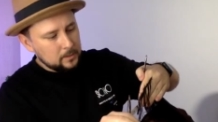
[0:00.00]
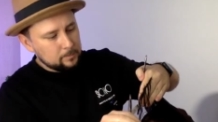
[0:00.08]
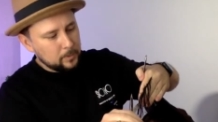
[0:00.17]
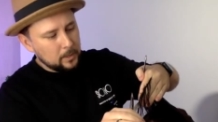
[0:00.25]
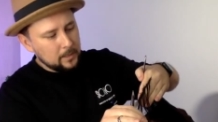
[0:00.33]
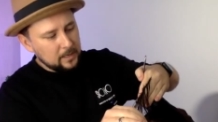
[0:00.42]

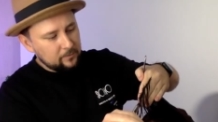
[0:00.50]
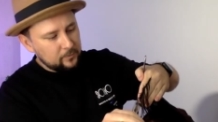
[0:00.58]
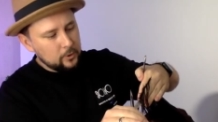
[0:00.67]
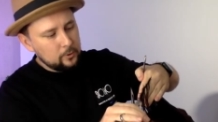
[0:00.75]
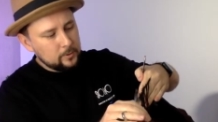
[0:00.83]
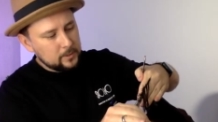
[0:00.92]
But if
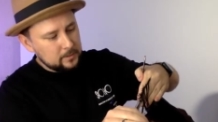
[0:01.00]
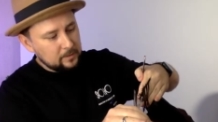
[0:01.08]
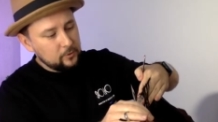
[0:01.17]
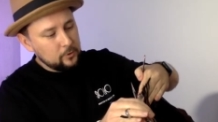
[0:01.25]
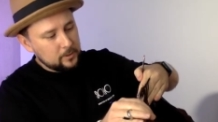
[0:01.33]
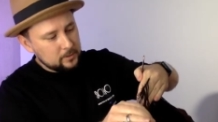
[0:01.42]
you
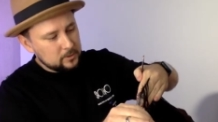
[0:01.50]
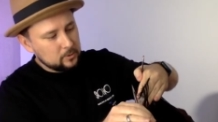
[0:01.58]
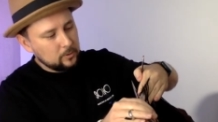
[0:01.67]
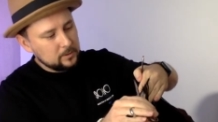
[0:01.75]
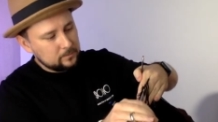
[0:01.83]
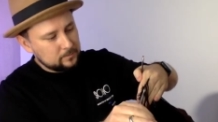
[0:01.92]
can
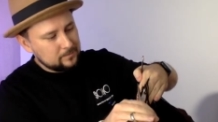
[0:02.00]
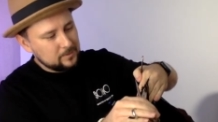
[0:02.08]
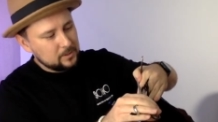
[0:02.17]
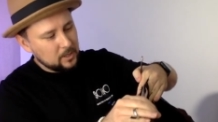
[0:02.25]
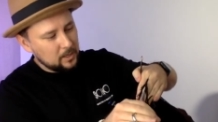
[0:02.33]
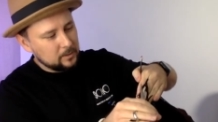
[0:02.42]
sort
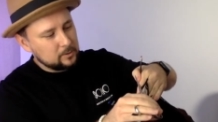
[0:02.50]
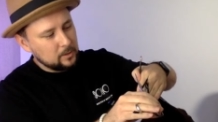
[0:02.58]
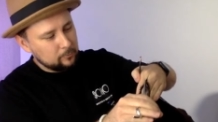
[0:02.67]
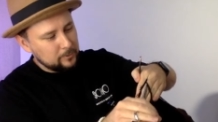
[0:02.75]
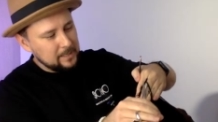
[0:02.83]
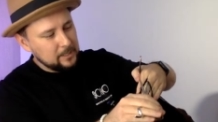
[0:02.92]
of a
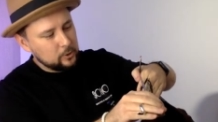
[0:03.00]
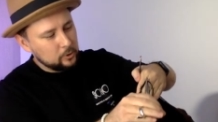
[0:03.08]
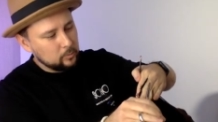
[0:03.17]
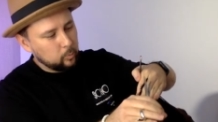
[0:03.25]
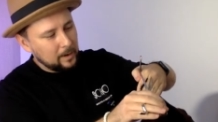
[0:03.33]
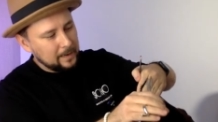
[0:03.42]
really good
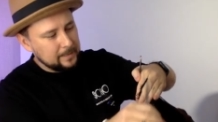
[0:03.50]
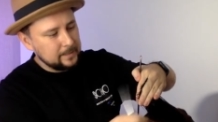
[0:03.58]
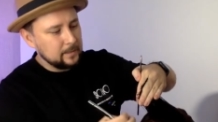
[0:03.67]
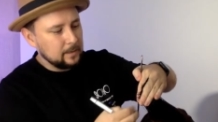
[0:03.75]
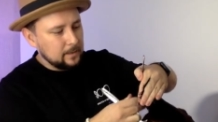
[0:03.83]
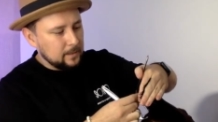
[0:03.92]

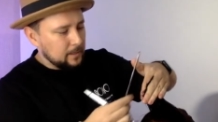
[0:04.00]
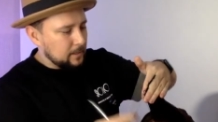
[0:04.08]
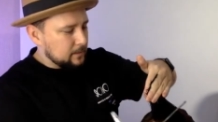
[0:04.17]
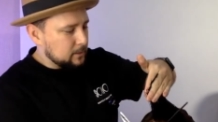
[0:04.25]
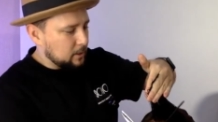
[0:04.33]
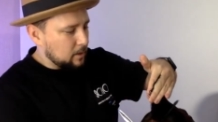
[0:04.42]
way
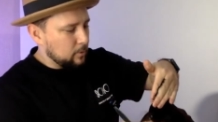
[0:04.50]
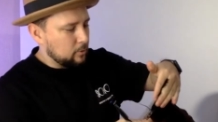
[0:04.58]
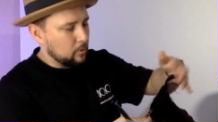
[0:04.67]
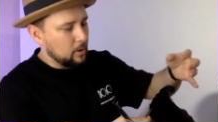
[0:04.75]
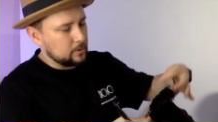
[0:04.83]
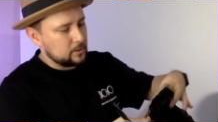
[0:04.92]
to come
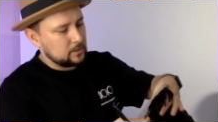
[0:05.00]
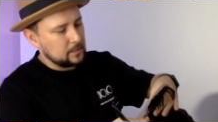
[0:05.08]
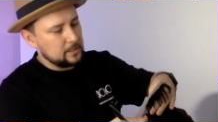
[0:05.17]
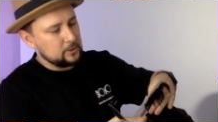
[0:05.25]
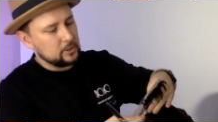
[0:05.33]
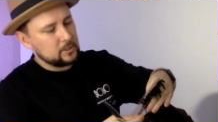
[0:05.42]
across
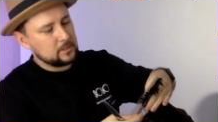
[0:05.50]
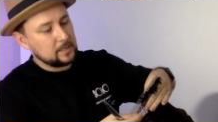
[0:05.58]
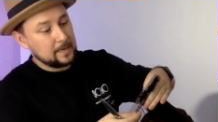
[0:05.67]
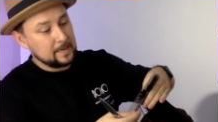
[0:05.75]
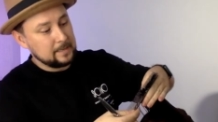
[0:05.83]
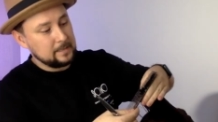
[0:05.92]
and just
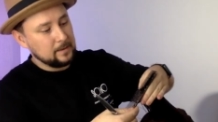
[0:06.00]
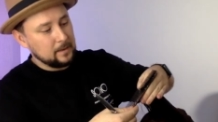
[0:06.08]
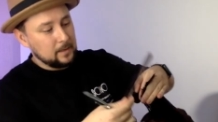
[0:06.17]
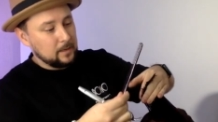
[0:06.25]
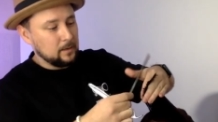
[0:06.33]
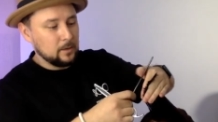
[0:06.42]
say,
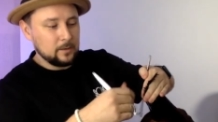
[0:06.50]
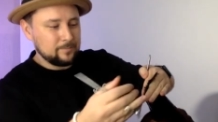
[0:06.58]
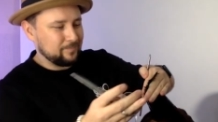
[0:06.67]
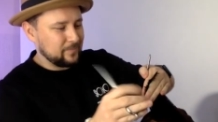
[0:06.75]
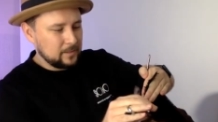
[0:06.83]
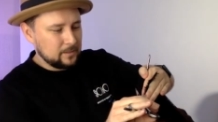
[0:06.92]
look,
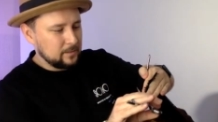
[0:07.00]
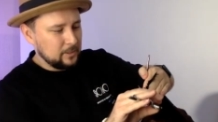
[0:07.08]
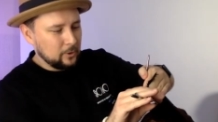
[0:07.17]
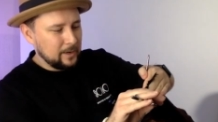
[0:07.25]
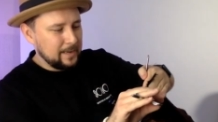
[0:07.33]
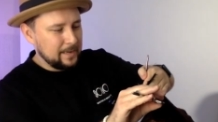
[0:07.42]

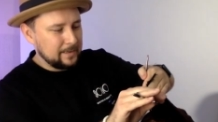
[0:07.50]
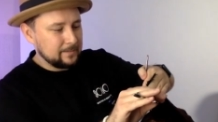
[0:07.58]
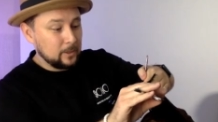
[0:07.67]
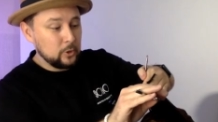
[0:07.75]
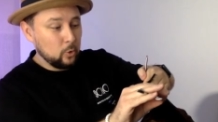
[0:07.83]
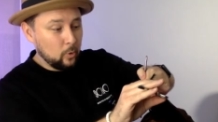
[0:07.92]
your hair
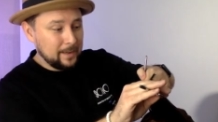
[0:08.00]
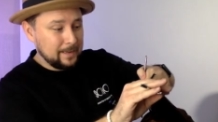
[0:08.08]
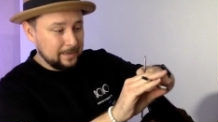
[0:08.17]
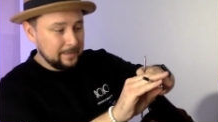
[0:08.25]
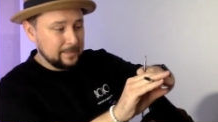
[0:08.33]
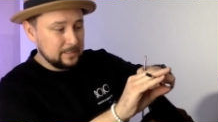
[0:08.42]

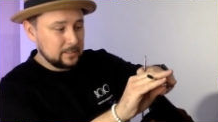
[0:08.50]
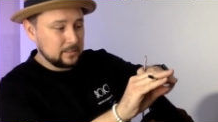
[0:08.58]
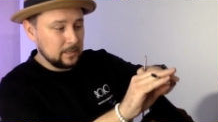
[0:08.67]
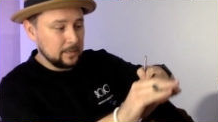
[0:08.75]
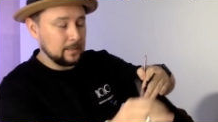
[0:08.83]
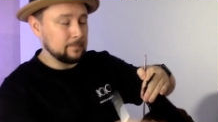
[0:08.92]
is
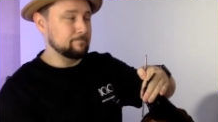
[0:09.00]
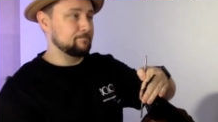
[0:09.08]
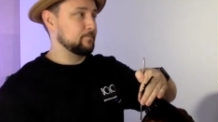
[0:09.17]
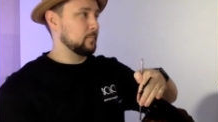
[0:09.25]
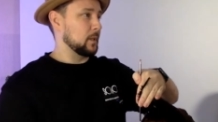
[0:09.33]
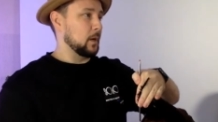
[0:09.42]
a
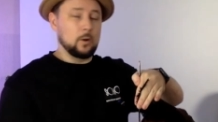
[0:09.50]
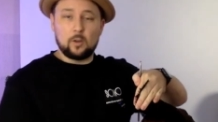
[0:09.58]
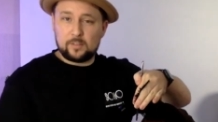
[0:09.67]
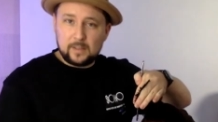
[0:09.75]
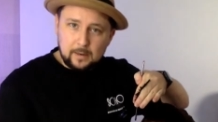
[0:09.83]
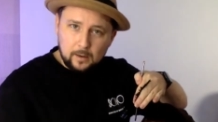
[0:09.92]
lot
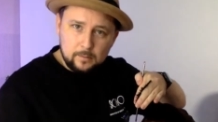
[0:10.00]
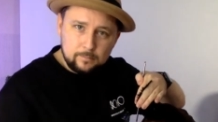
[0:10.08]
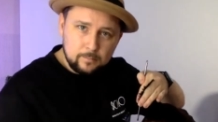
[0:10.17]
thinner